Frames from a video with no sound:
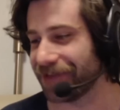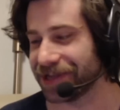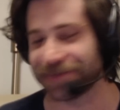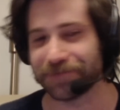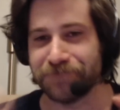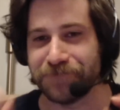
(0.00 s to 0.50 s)

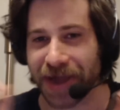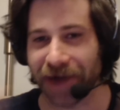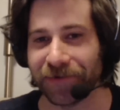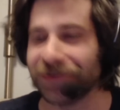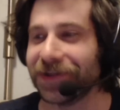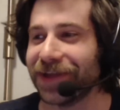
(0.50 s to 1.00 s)
It's
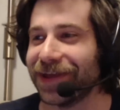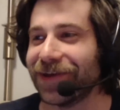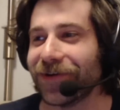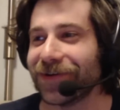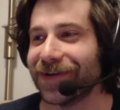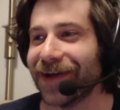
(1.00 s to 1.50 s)
barely
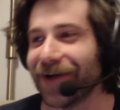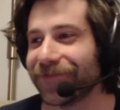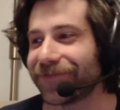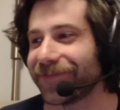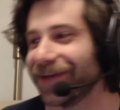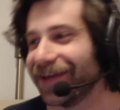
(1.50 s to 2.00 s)
good
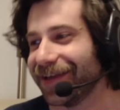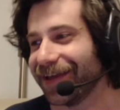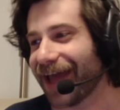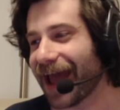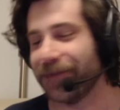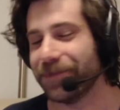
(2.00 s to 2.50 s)
enough
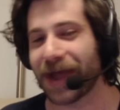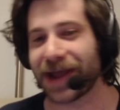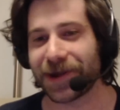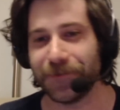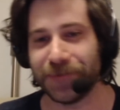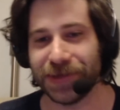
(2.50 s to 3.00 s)
and my
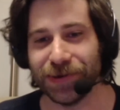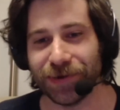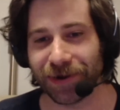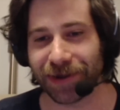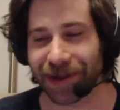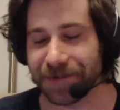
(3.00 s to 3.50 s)

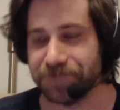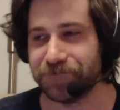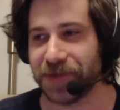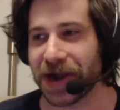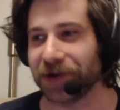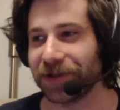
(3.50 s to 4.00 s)
computer can
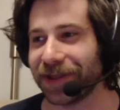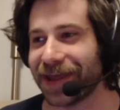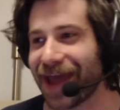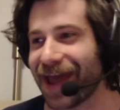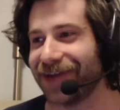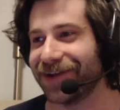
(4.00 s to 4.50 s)
barely
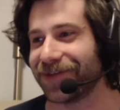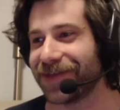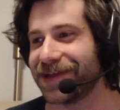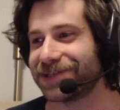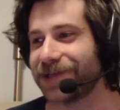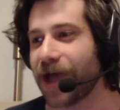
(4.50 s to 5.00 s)
handle
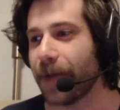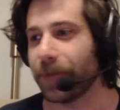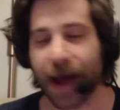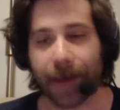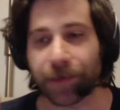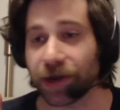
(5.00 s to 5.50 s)
this,
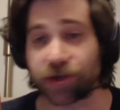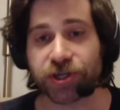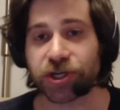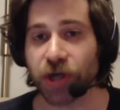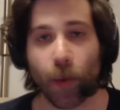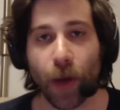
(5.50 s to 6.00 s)
but I'm going to
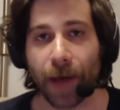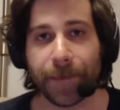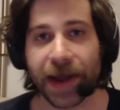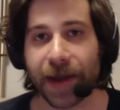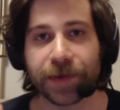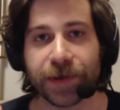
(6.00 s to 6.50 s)
show up
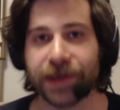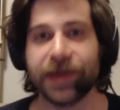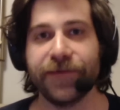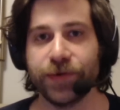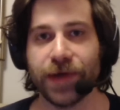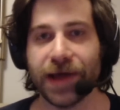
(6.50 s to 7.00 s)
and I'm going to
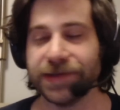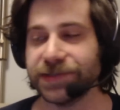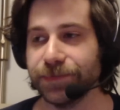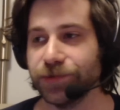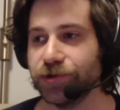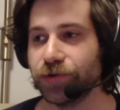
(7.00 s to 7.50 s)
give you guys
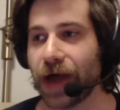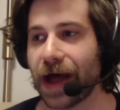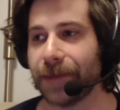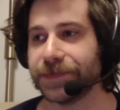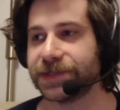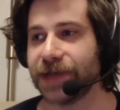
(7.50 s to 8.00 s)
some
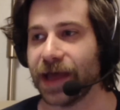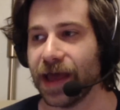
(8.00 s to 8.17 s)
drops.